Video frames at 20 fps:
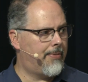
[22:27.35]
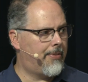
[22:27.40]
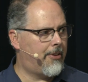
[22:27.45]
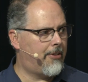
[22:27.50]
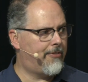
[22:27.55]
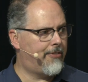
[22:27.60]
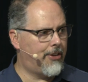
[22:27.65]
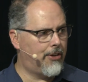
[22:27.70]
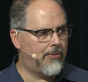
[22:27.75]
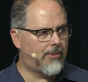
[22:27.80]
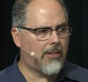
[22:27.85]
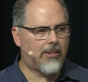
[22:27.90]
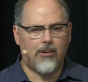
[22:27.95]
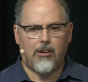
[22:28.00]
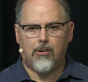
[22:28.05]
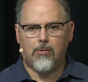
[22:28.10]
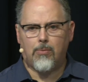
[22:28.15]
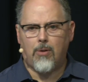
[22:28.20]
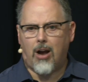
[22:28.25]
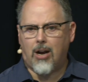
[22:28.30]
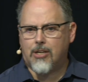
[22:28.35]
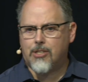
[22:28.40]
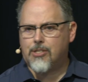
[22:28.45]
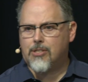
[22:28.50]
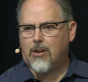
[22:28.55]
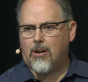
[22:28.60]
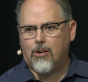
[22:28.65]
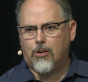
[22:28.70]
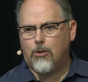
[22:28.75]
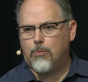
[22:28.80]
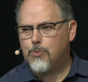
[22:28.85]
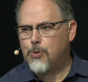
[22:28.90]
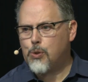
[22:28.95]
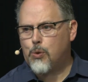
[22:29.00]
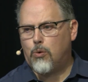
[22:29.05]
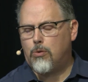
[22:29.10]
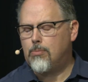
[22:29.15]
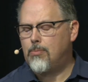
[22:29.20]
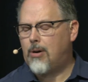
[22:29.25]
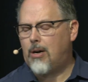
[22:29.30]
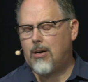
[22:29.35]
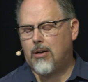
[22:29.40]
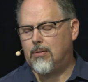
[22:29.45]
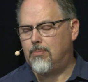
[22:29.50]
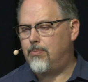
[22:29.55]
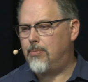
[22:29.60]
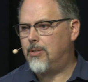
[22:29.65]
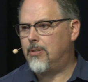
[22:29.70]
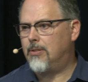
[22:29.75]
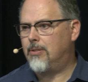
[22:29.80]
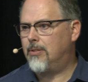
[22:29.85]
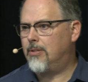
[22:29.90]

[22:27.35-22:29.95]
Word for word: their view that they're a rock star homeschool mom.